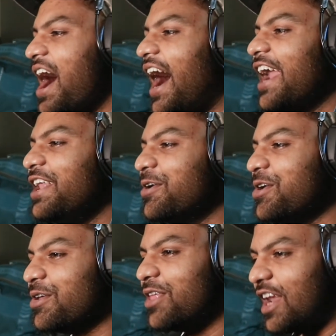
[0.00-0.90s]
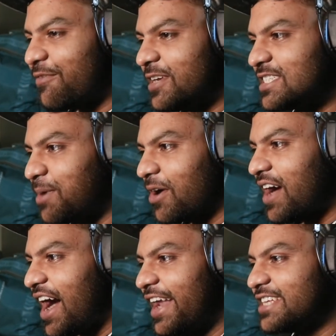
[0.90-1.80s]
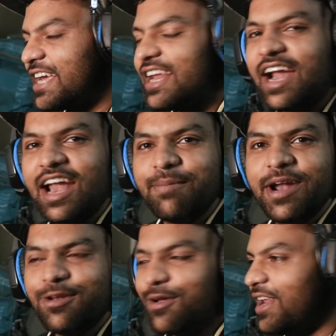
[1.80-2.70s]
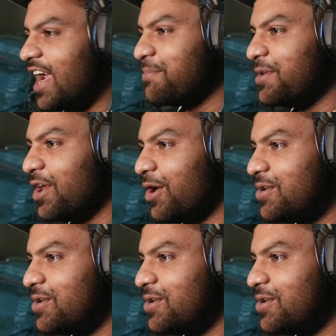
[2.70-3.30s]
I don't know the reference about Carnage. Can anybody know? Let me know.